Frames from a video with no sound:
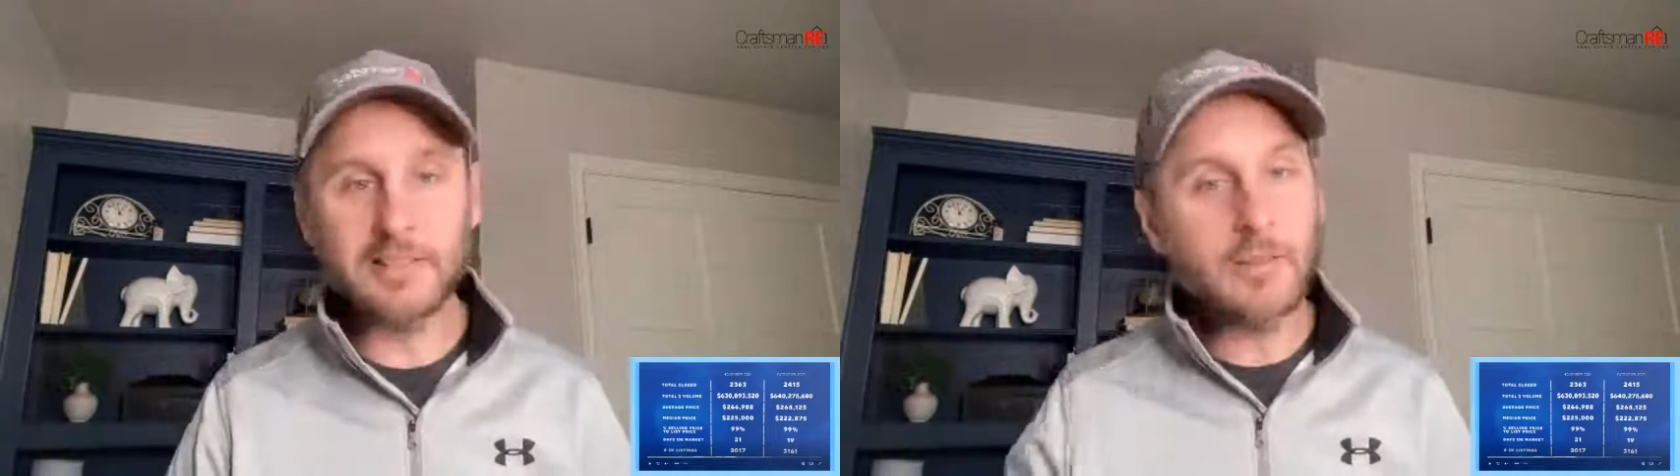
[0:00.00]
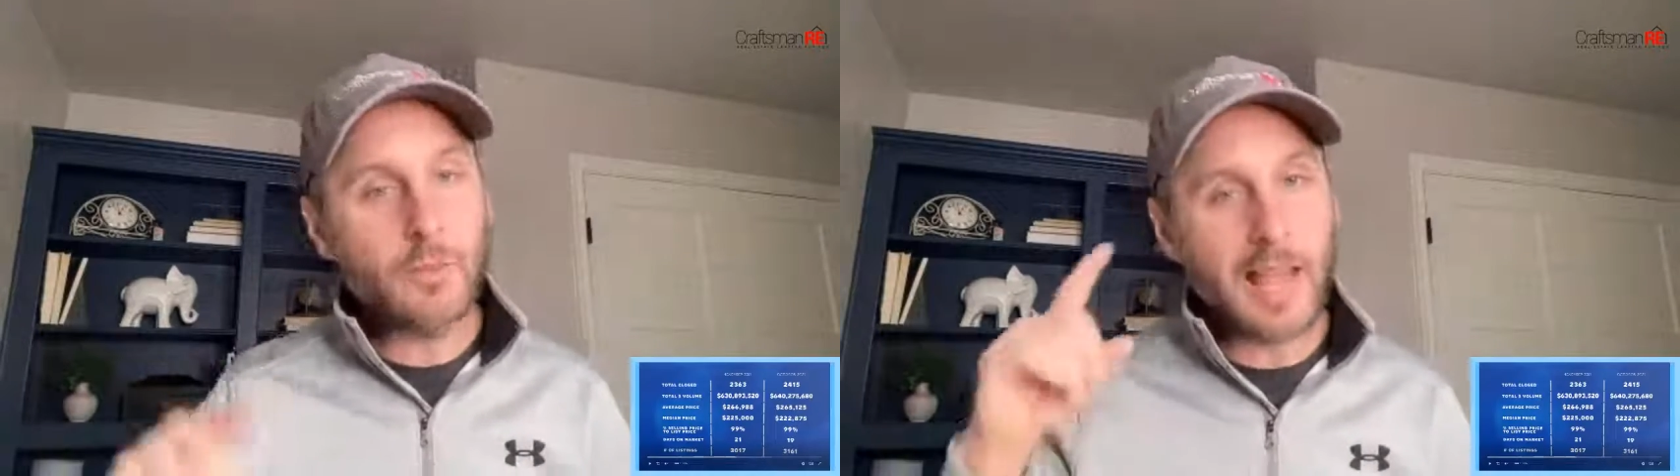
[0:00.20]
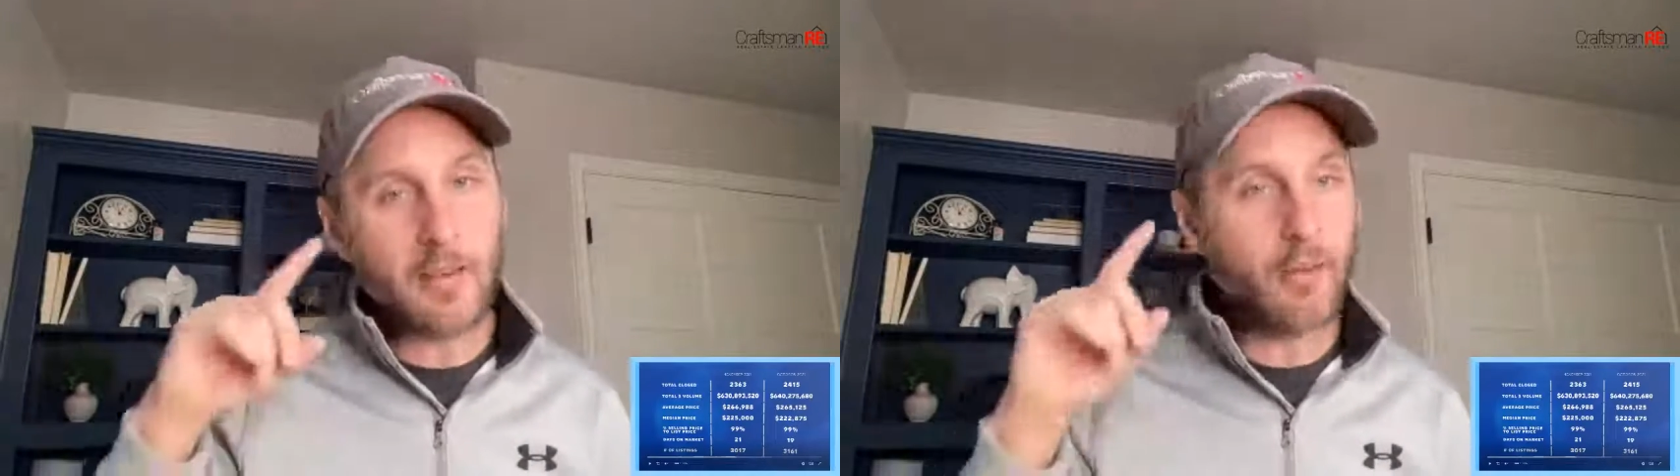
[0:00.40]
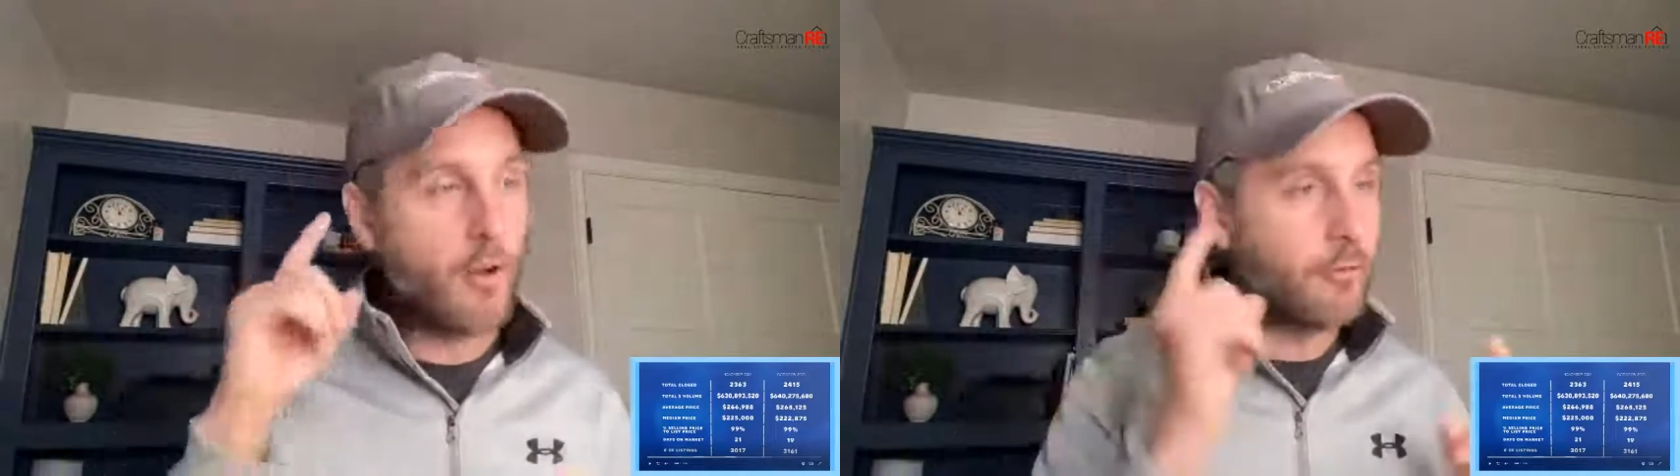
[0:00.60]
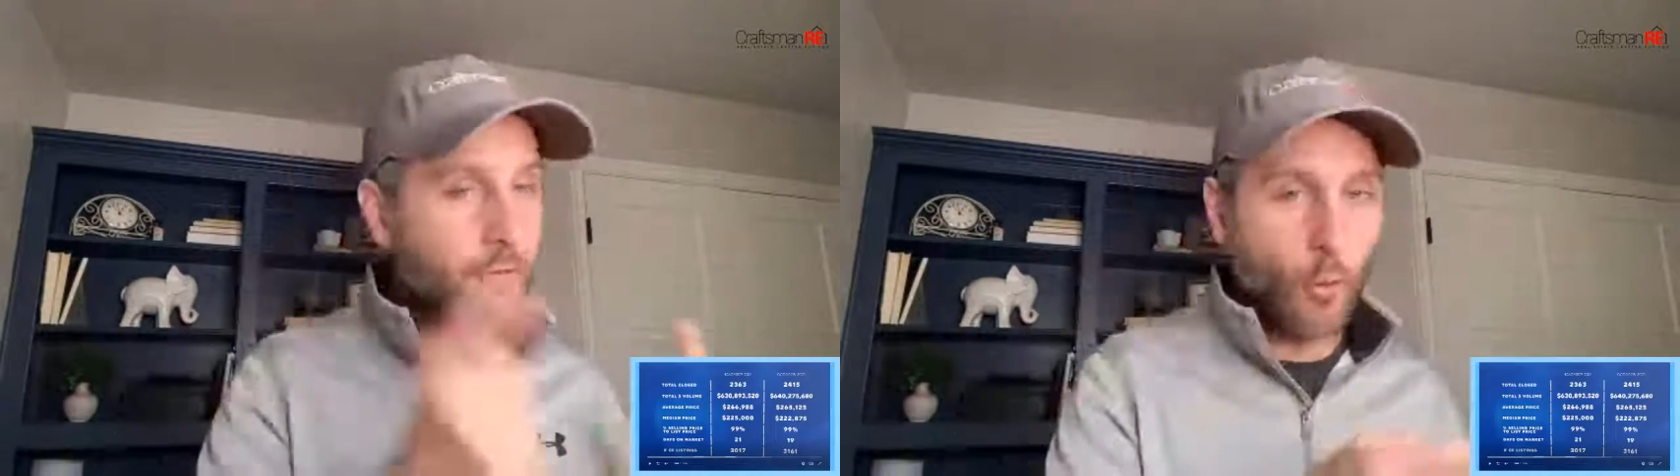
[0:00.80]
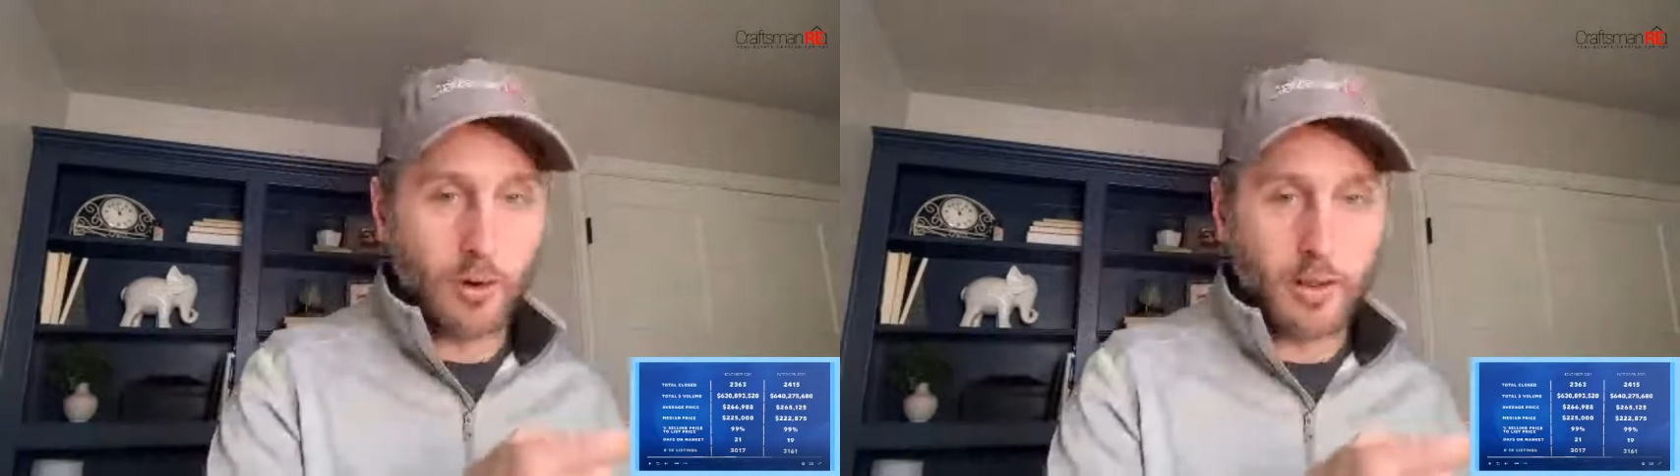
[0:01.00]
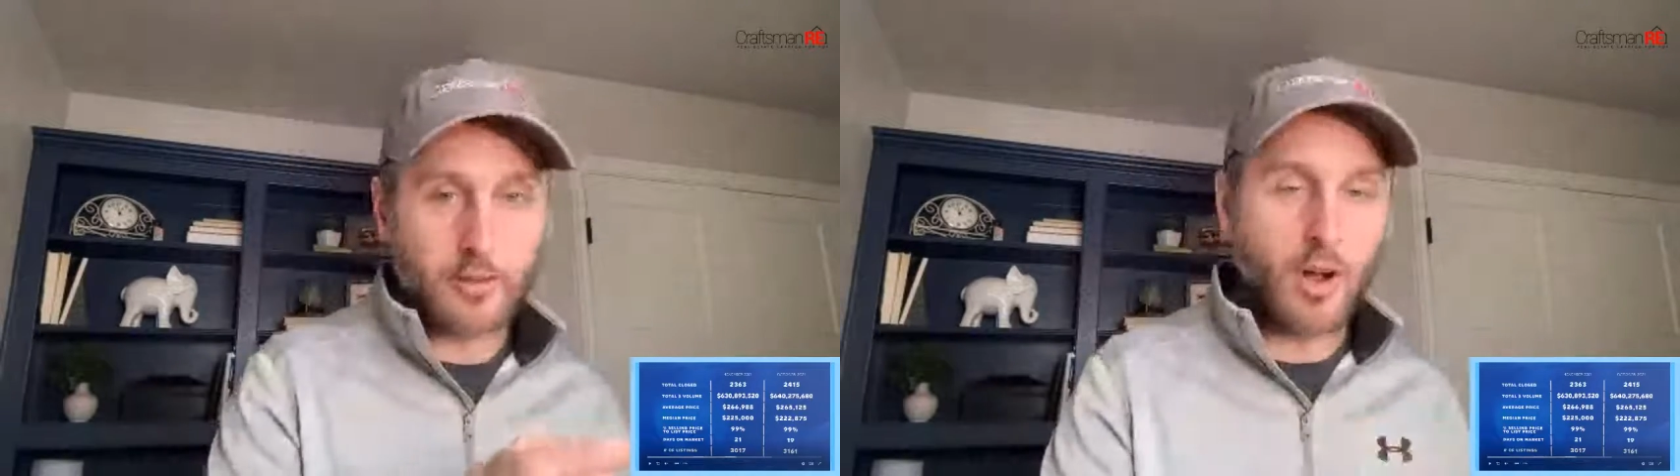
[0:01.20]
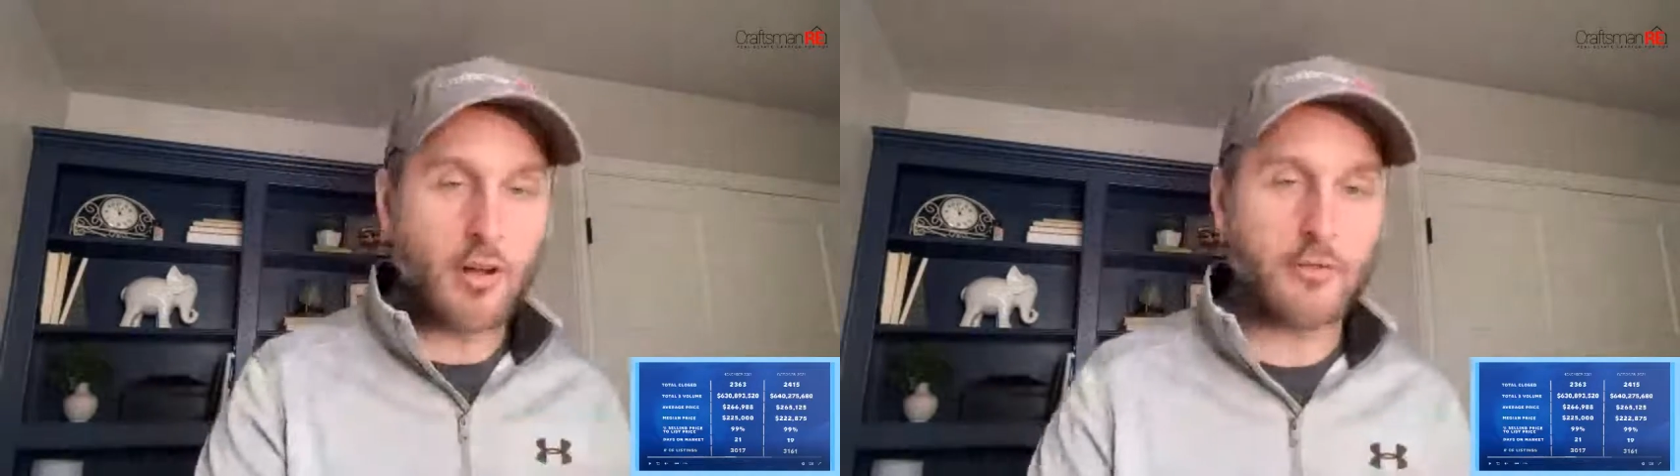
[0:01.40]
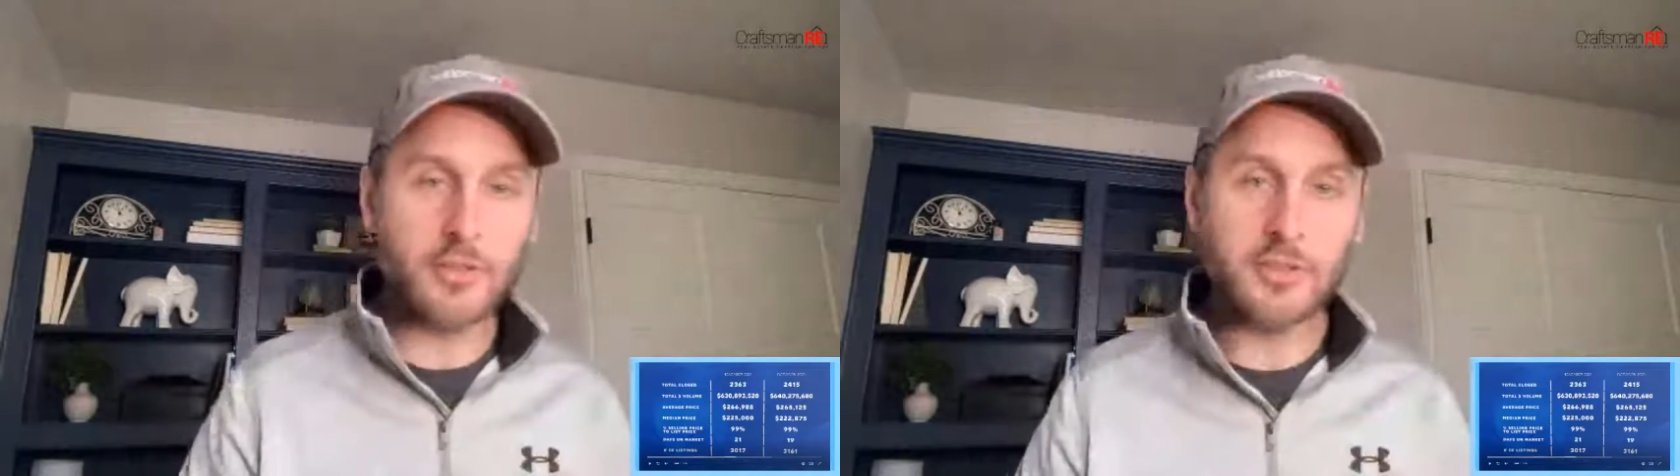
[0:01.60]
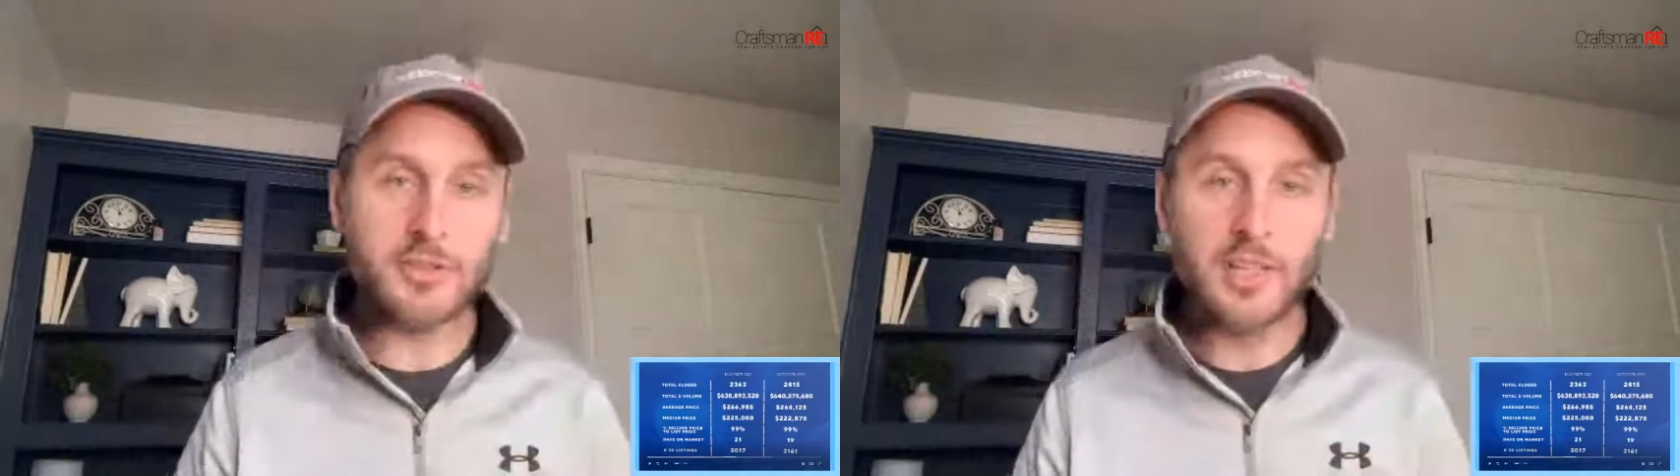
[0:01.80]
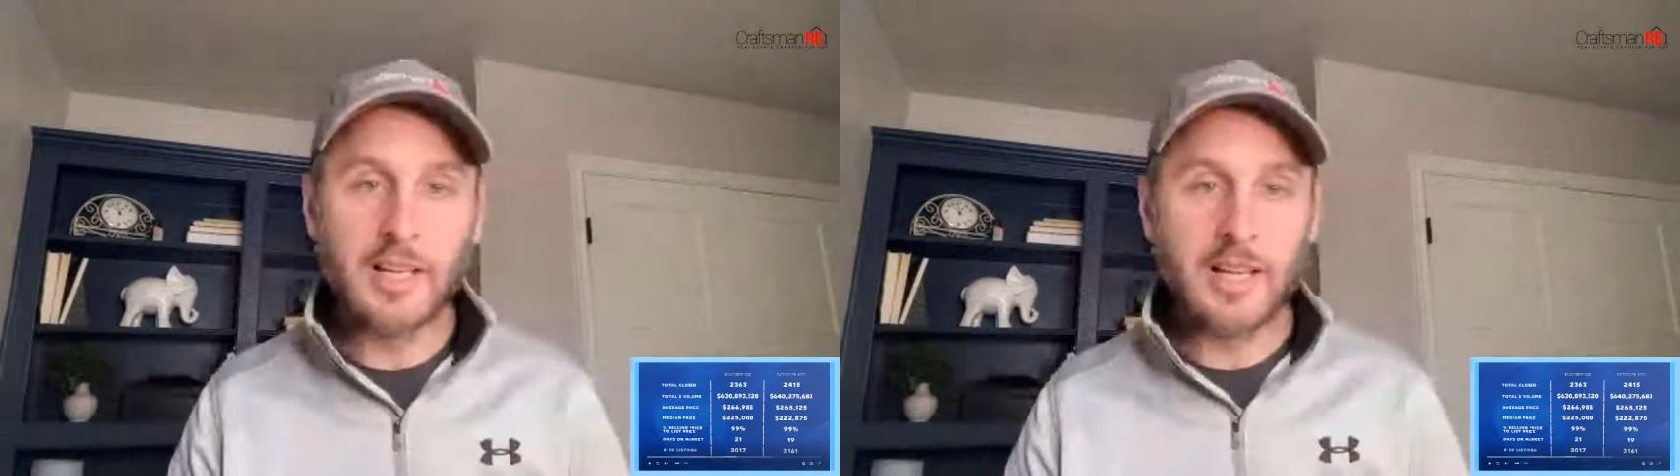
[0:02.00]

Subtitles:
didn't we have 4 other offers?